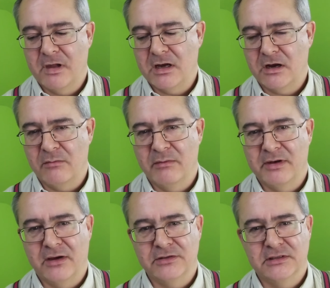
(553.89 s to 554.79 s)
I can't
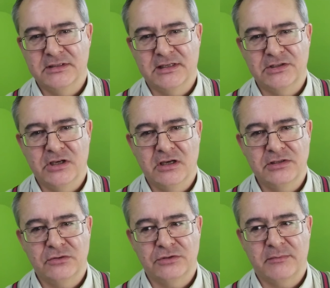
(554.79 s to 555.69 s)
remember now, is it 6
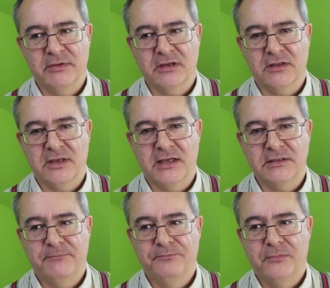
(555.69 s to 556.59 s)
years or something like that?